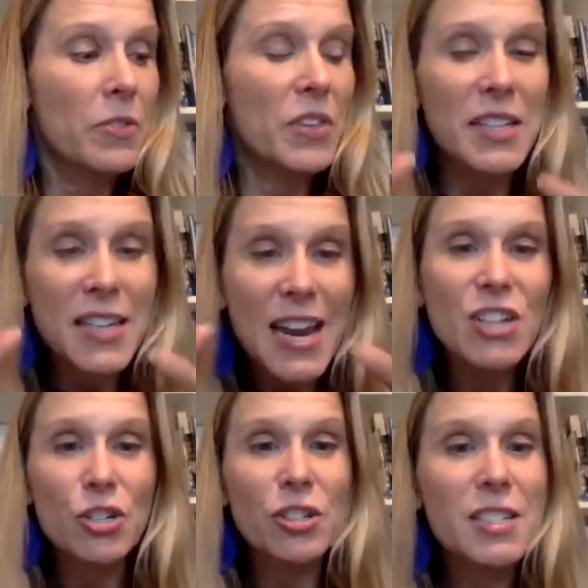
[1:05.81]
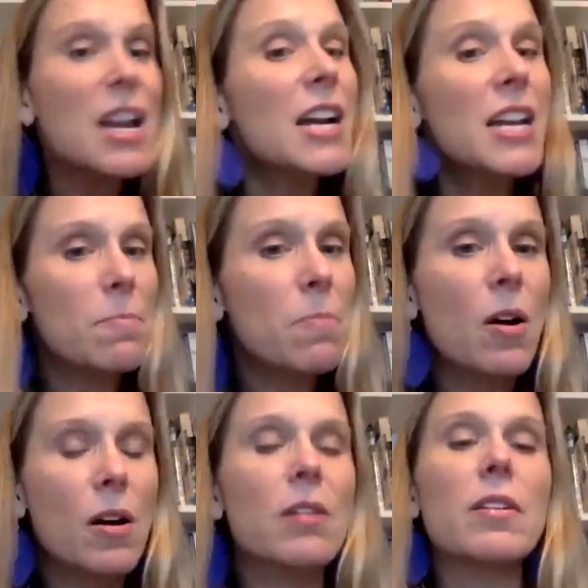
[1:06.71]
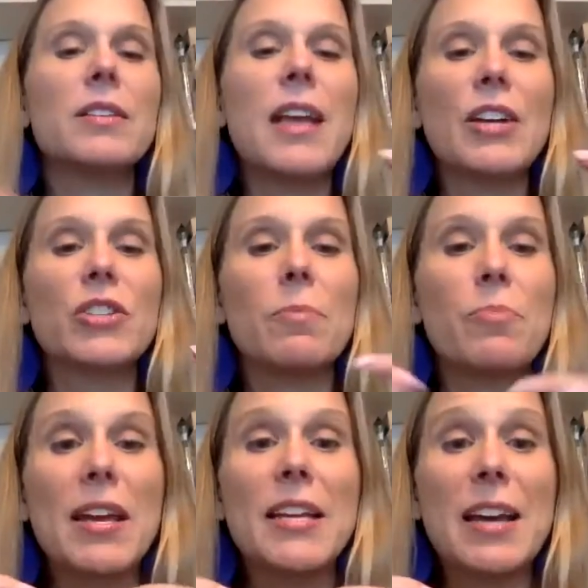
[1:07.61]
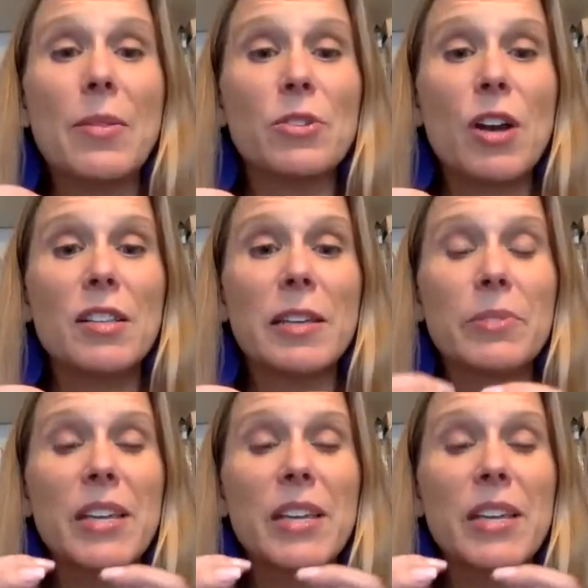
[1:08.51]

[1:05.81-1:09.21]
The nature study part is actually breaking down those concepts.